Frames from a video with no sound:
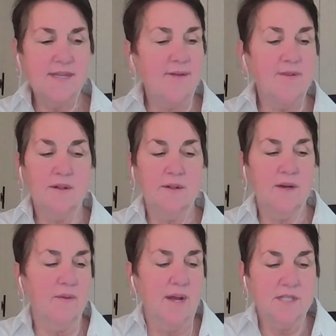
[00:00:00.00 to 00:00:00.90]

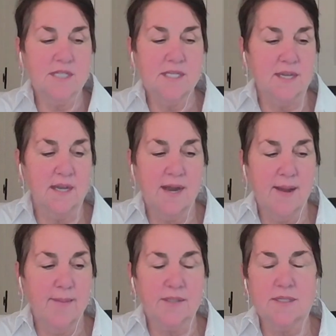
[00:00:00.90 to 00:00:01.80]
definitely around team
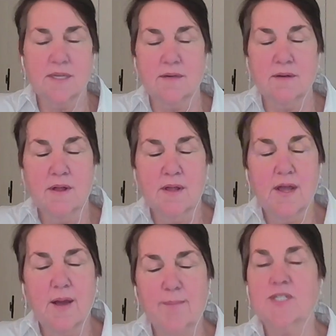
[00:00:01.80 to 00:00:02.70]
dynamics and
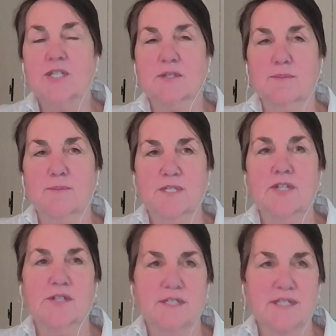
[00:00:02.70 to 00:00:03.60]

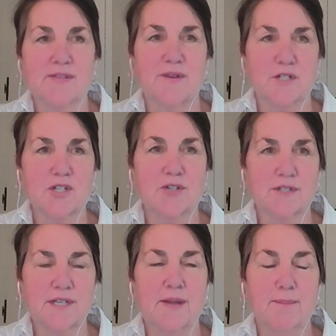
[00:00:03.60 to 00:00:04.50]
particularly a
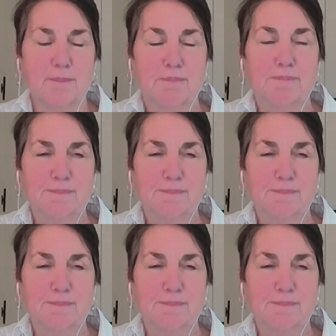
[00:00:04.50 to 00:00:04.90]
dysfunctional team.